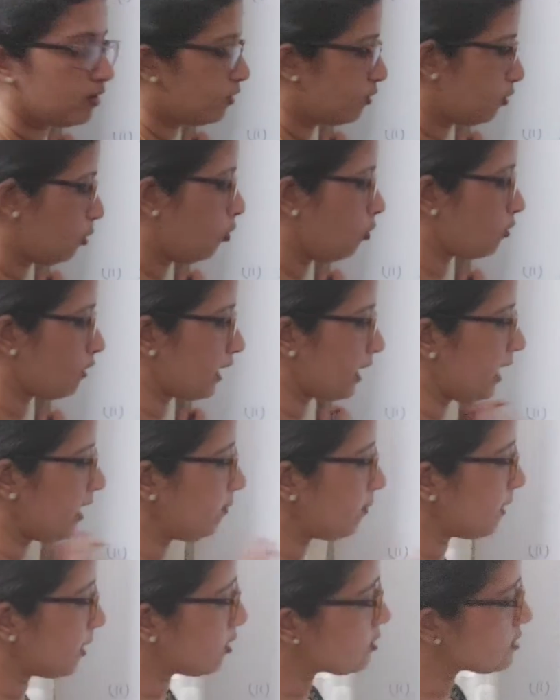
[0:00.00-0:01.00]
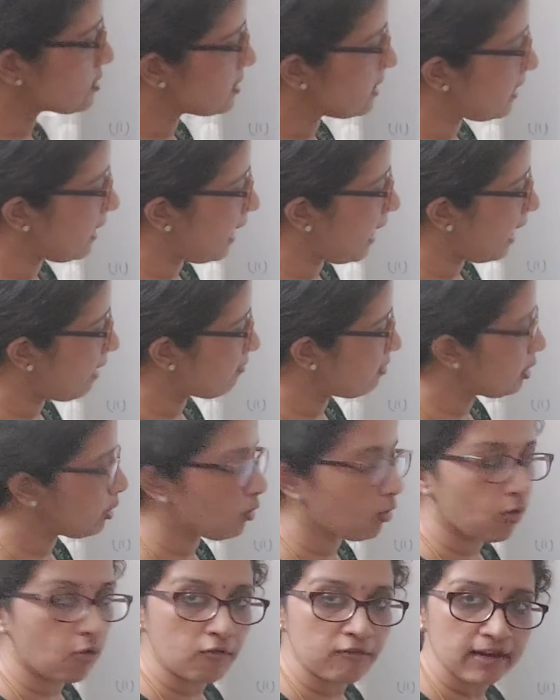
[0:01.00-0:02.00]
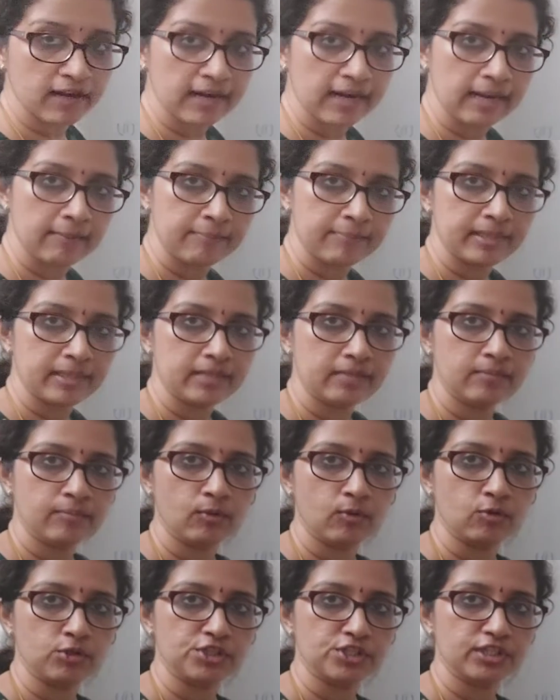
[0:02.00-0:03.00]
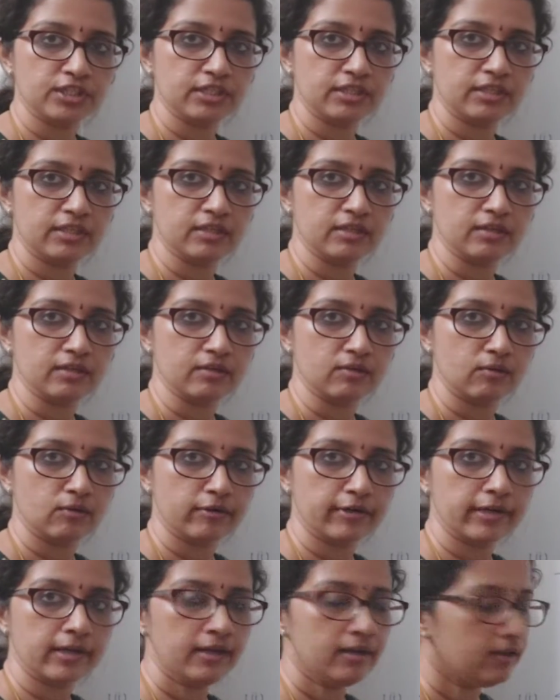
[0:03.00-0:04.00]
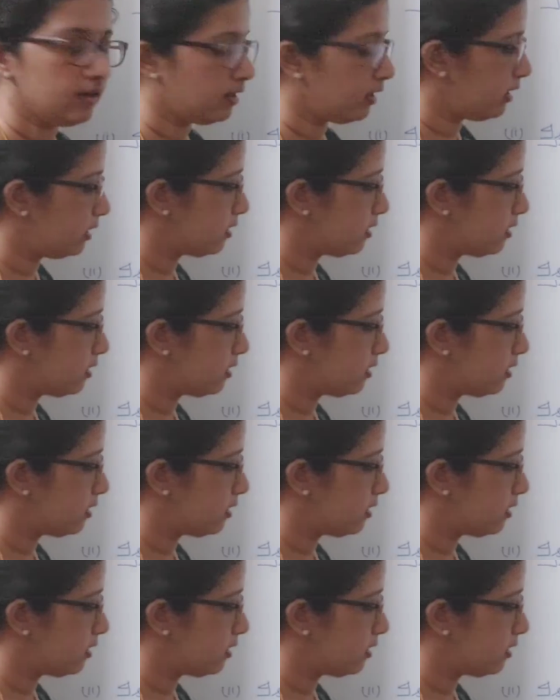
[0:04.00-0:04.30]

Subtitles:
No, right? Because they have an overlapping portion here. Okay.